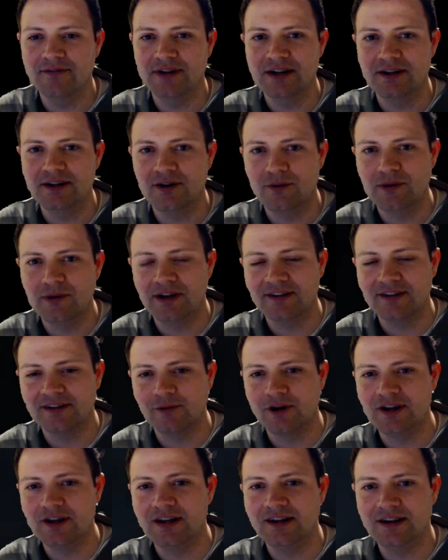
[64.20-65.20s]
the video, because I
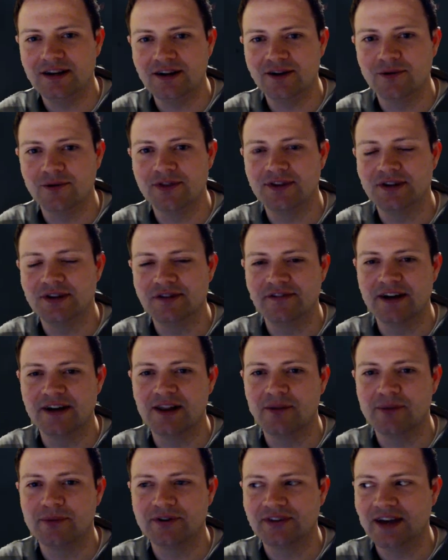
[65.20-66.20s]
want you to hear what the
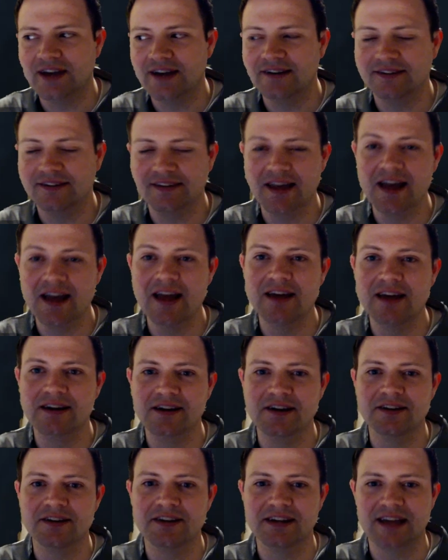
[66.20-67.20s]
developers had to say and
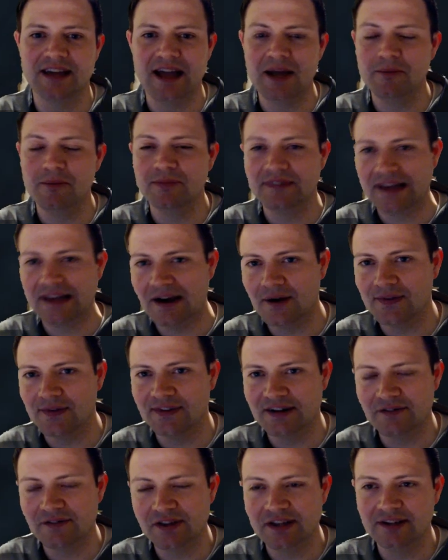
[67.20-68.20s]
hear the game
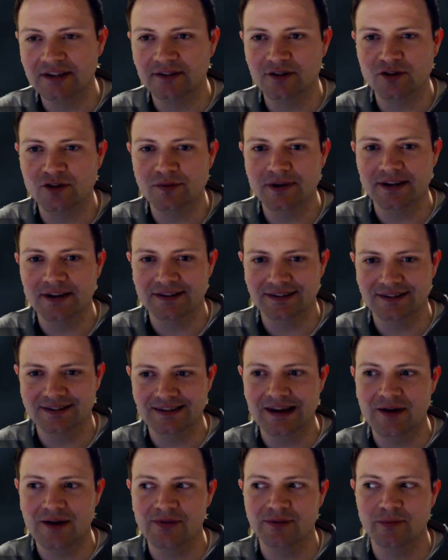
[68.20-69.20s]
sounds and everything too, because it
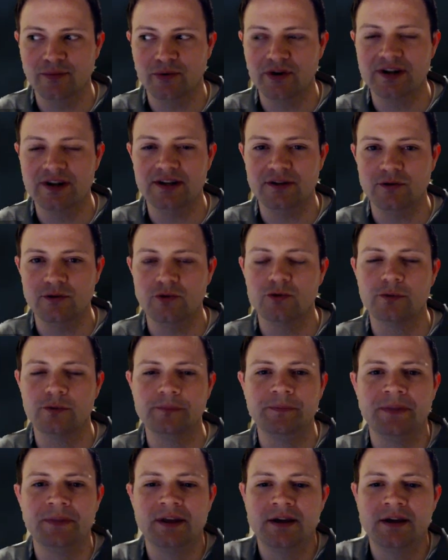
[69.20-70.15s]
sounds pretty cool.